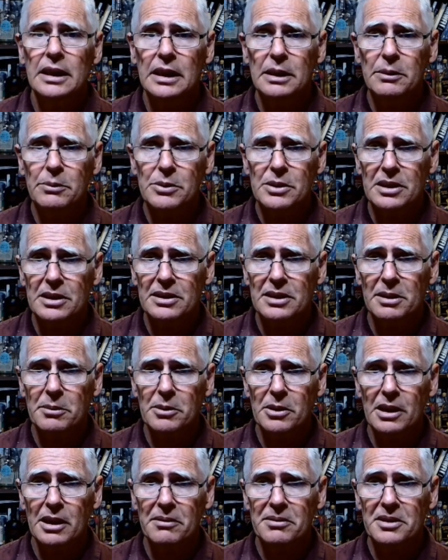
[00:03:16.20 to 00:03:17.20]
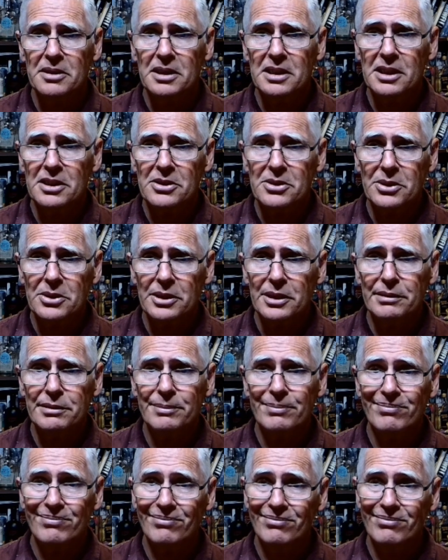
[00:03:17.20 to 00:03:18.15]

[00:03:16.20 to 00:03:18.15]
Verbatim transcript: um, which is something I'll have to test drive.